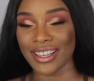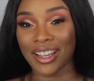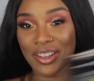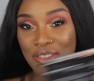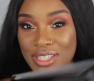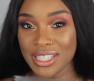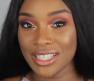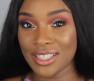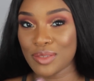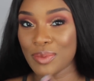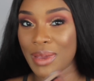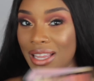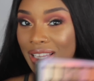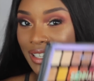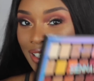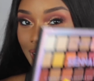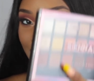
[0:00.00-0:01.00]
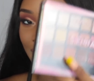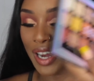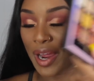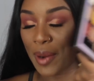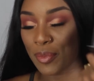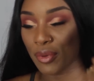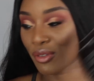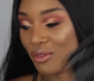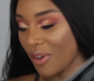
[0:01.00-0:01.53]
y'all gonna see this palette again
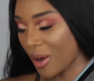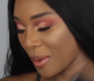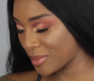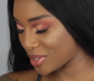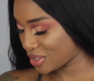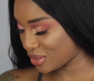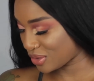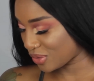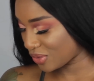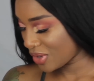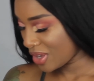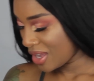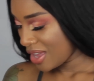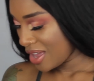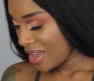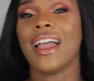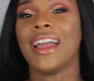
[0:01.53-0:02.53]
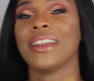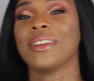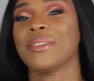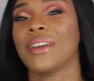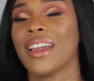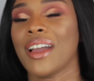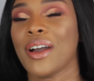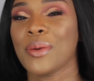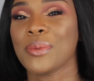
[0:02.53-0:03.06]
I promise you
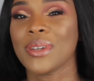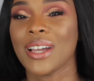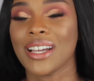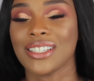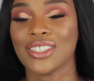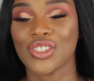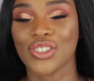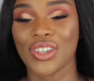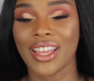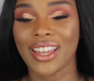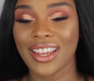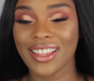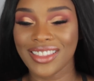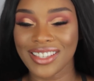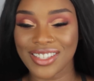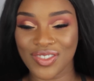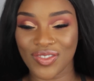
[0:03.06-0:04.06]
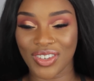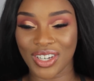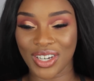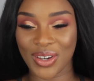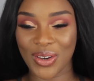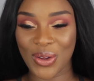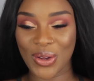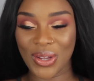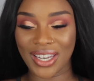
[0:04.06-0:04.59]
anyway, I hope you guys enjoyed this
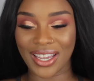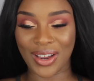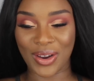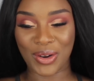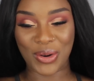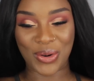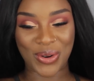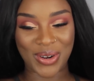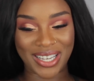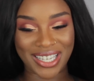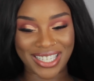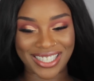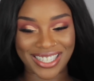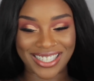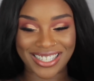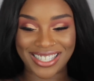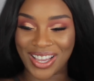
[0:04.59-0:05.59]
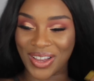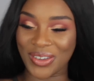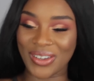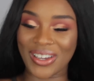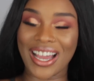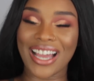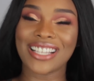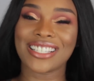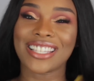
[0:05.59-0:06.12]
video. Like I always tell you
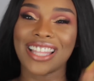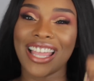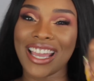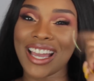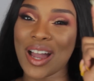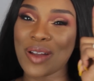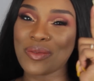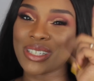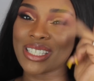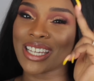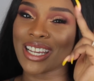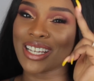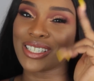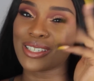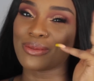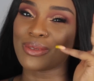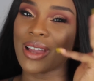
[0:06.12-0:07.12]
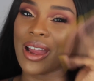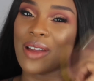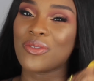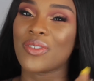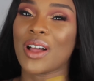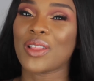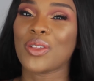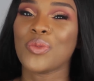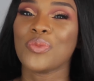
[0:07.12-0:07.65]
guys, like, comment, share, subscribe,
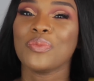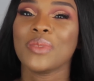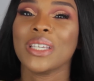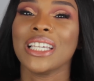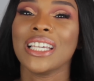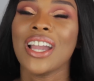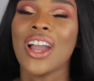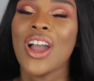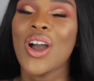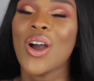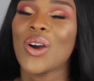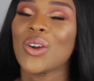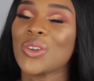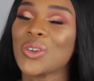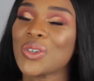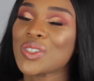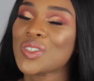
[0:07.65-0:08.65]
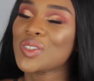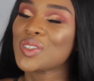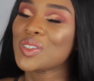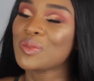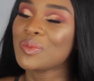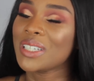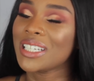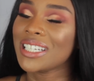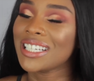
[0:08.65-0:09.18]
follow me on all
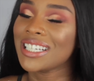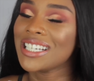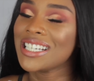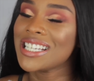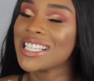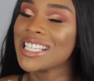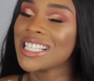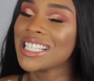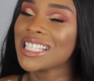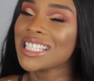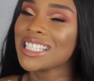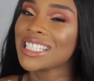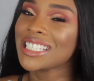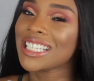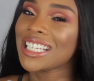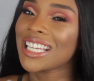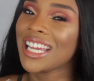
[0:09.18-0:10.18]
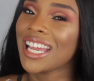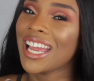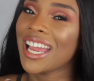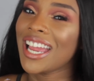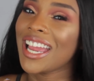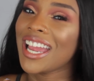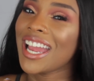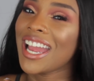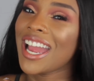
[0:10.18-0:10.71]
social medias.
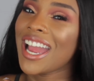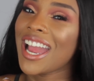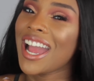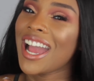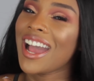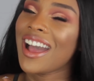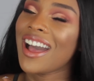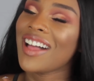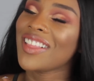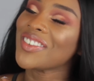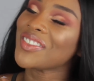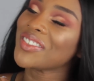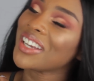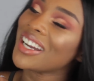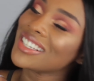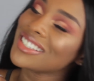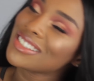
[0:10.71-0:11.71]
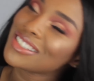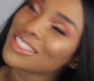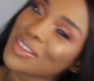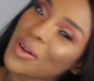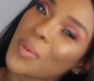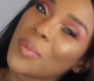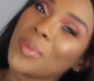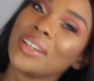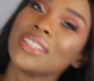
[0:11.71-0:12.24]
I love you guys
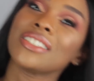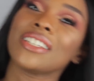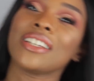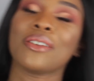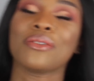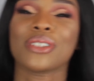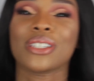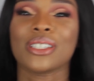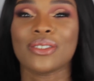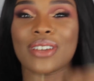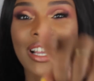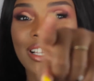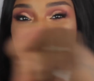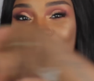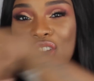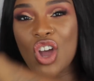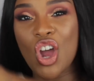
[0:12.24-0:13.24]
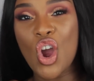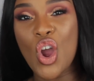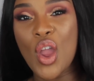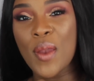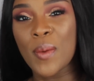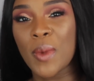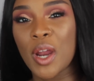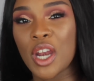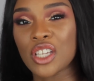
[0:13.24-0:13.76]
so much, and I will see you guys
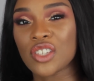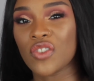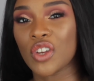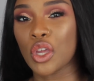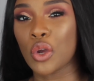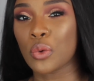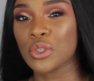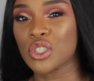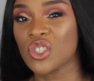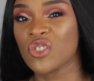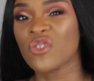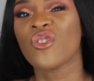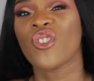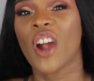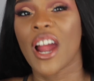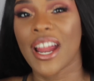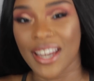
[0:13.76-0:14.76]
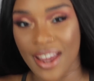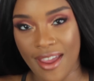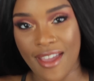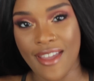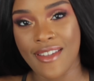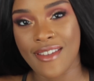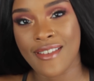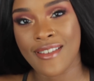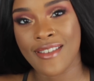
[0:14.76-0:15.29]
in my next video, which is Friday.